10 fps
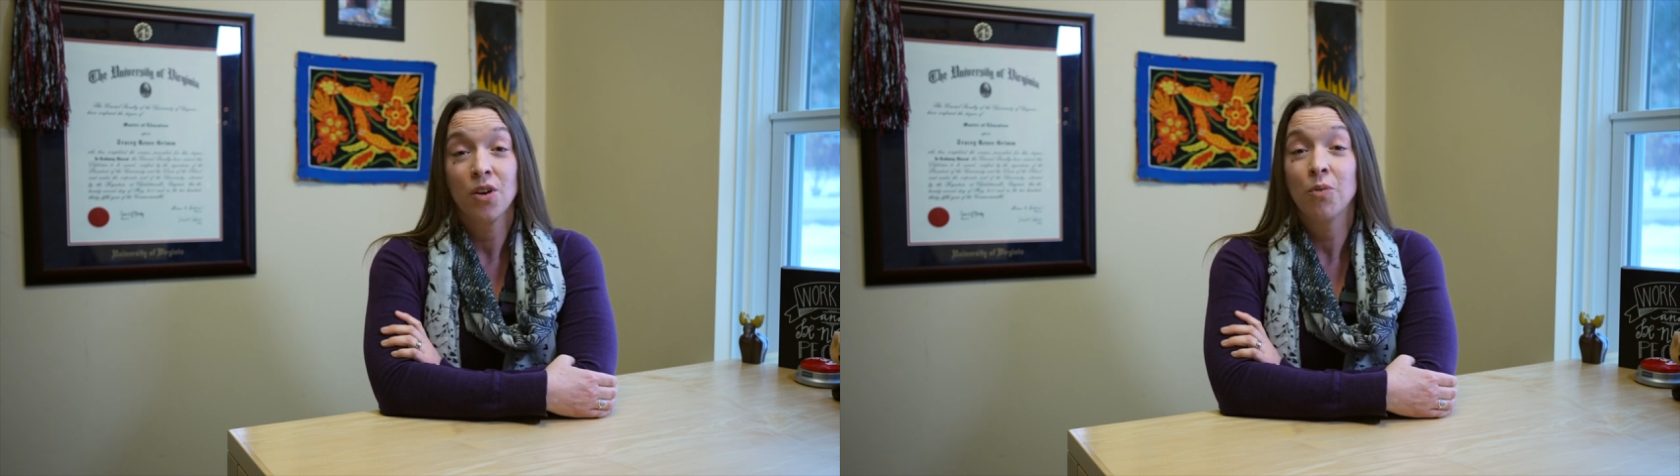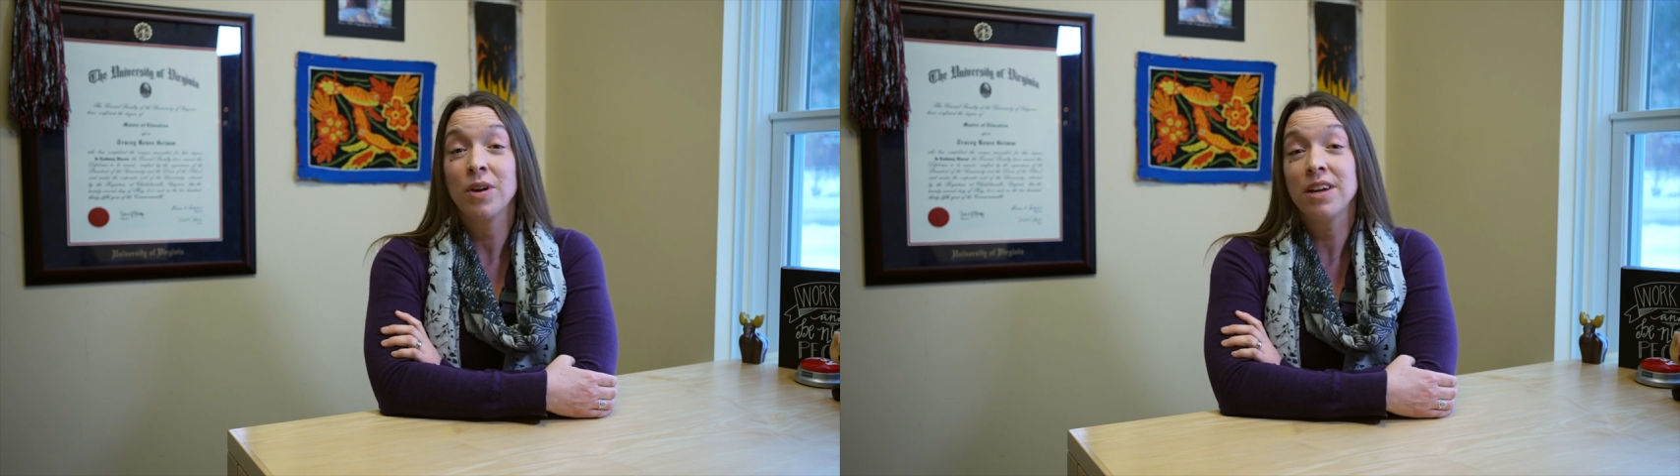
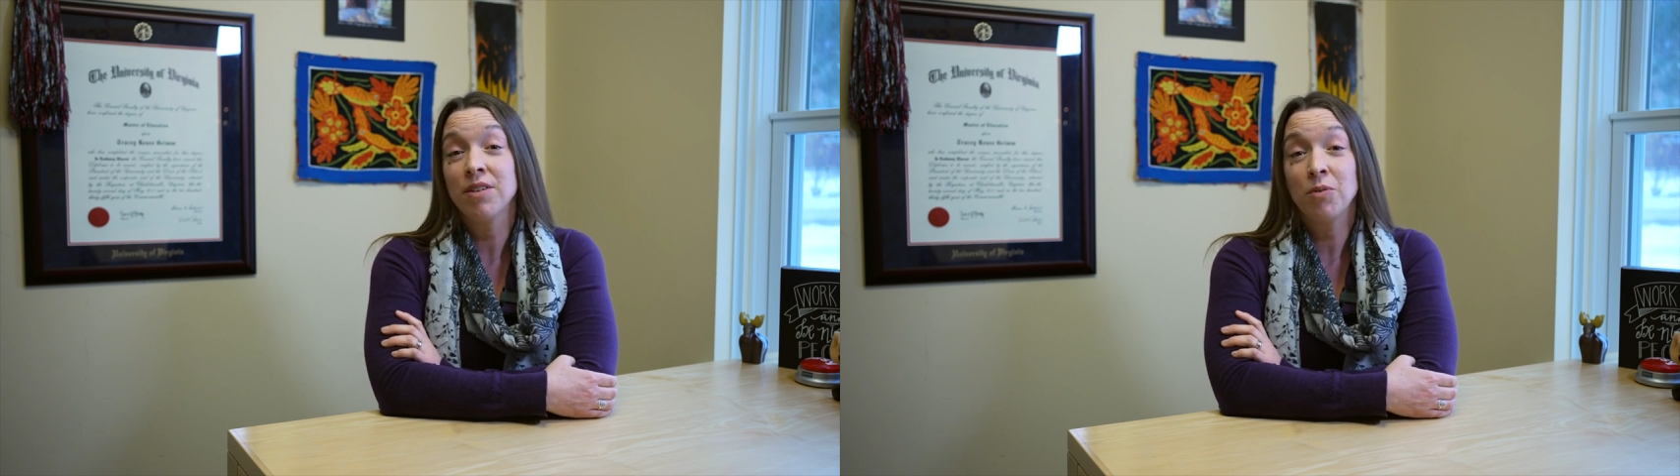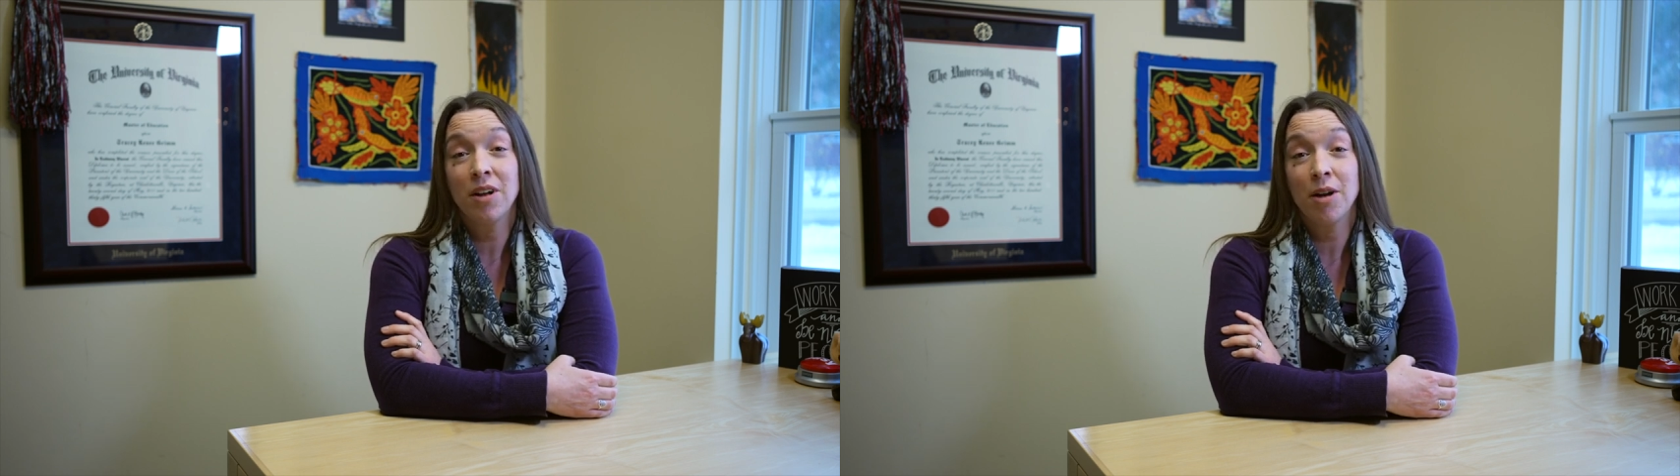We
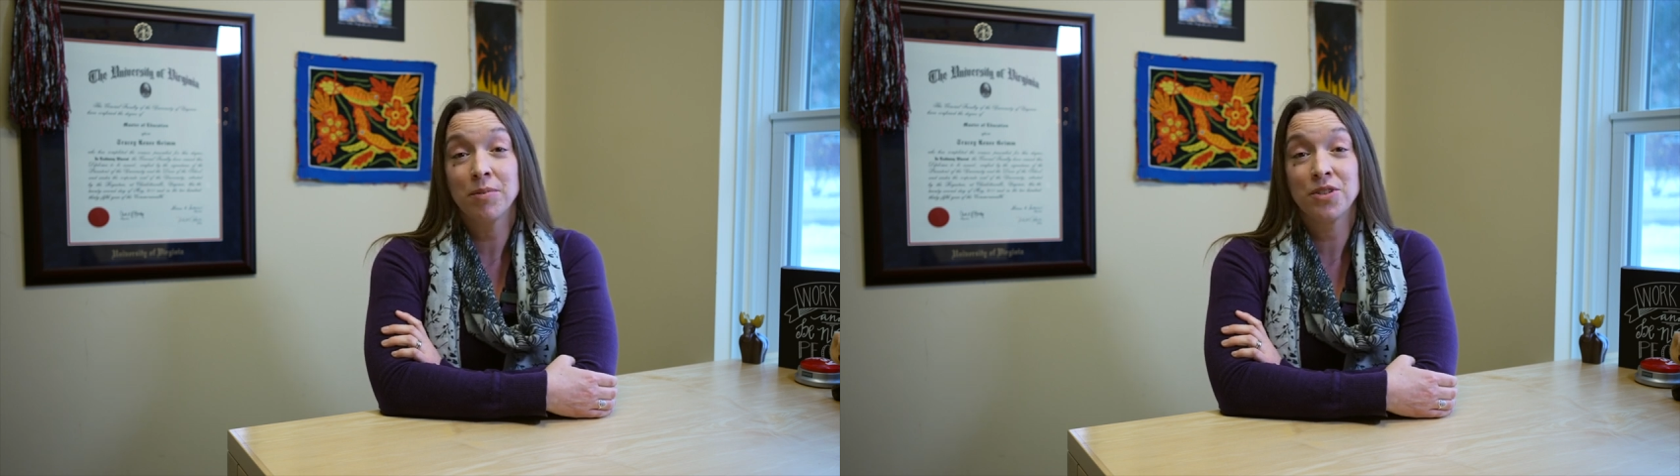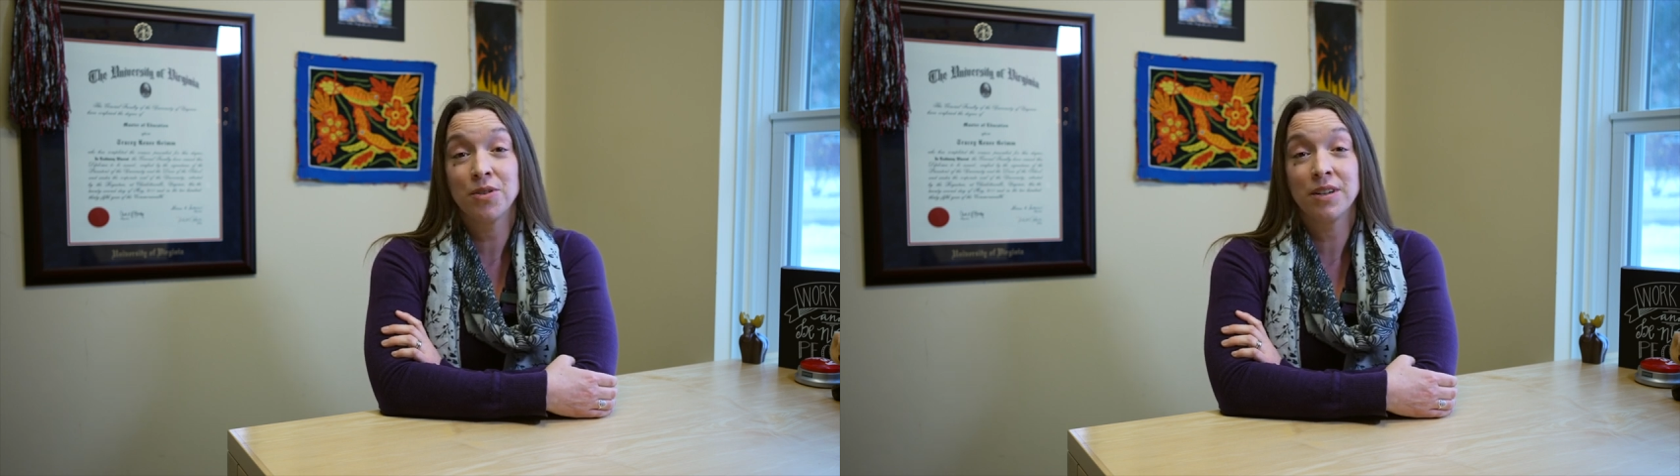even will help
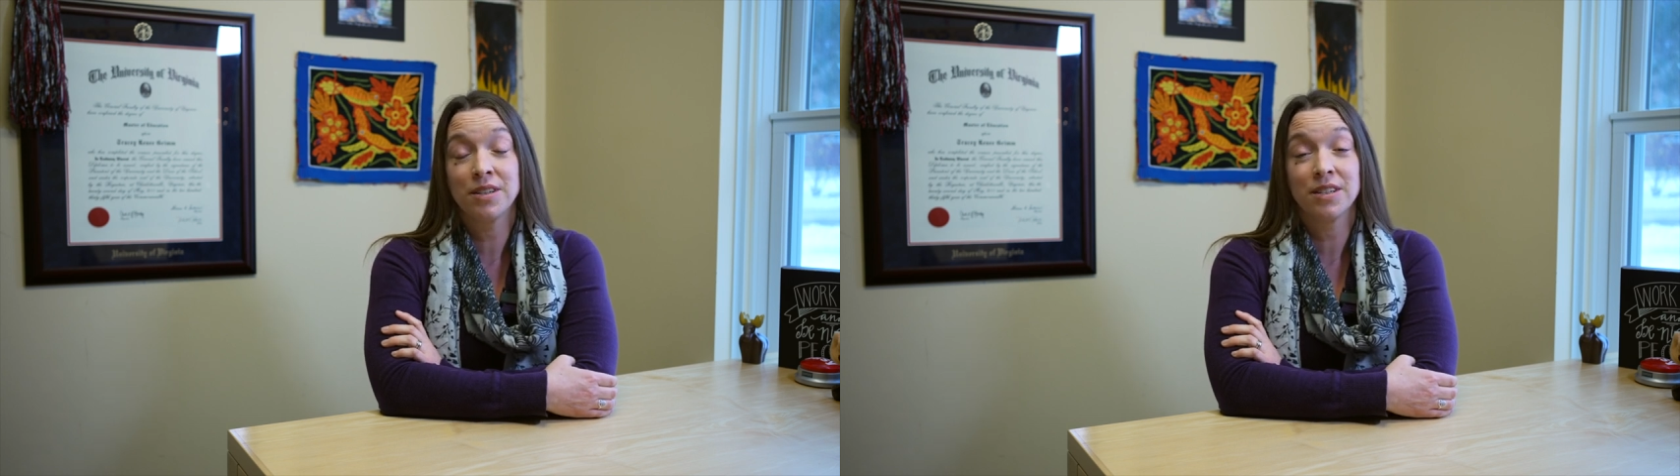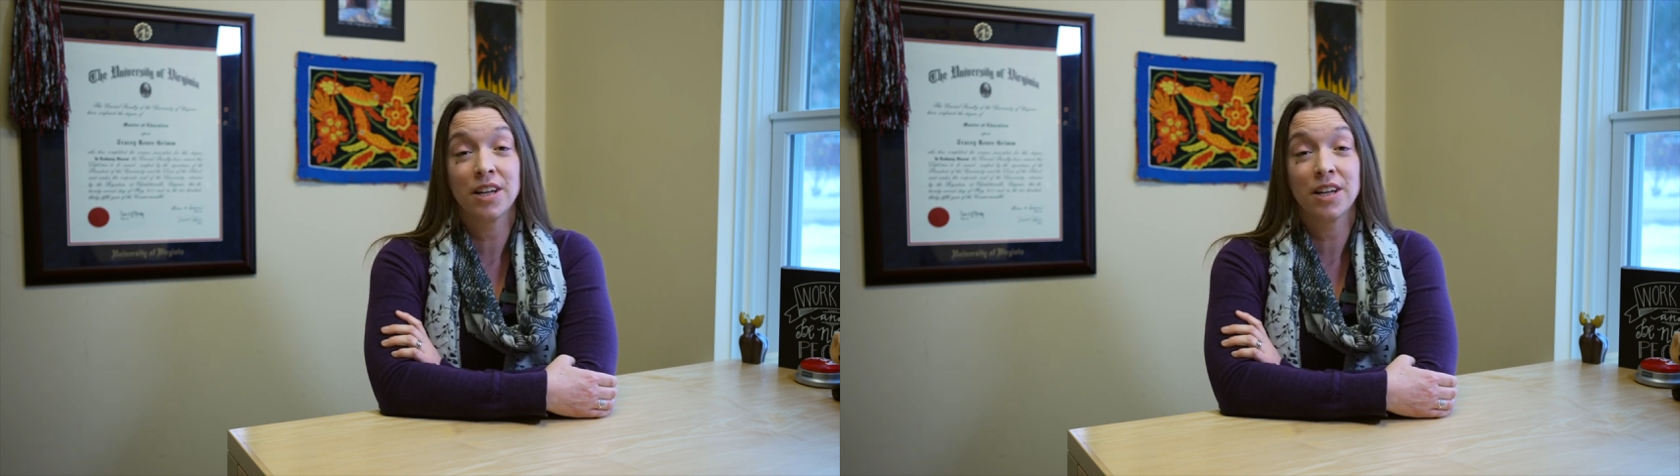students